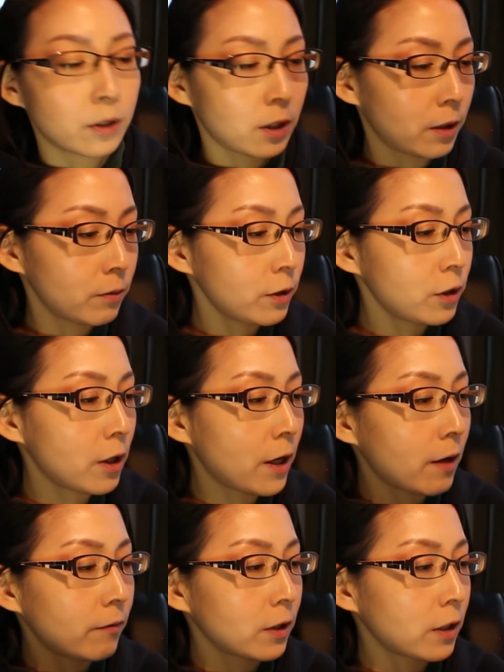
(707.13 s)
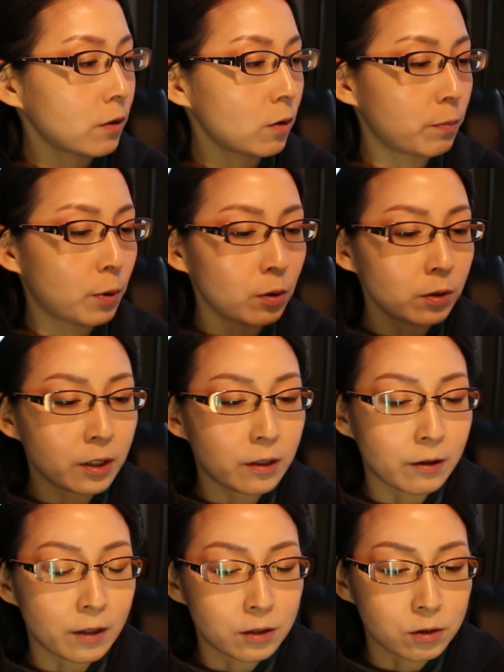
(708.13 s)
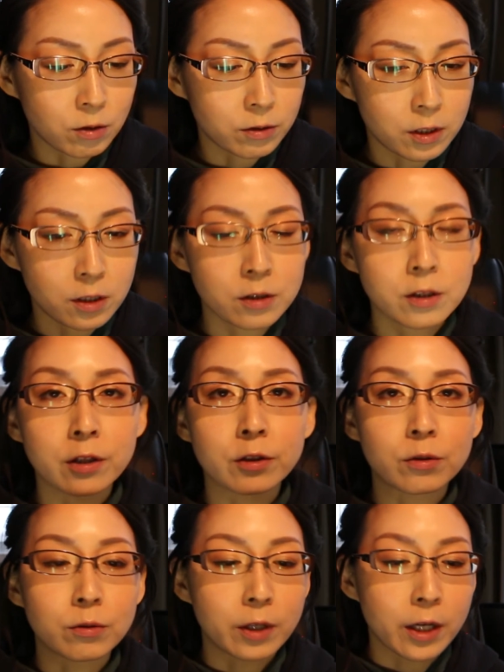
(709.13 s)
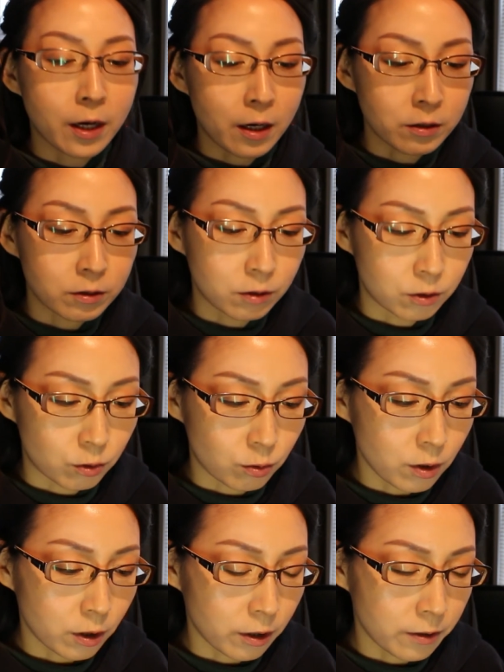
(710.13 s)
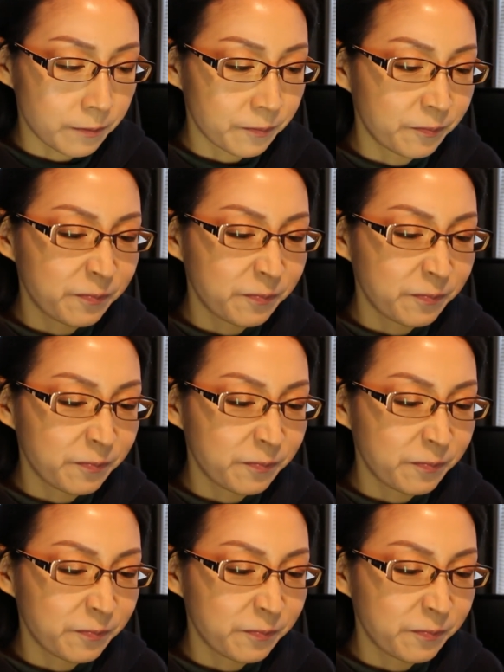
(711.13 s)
I wish they have a little pulley thing so it's easier to get out of the drawer.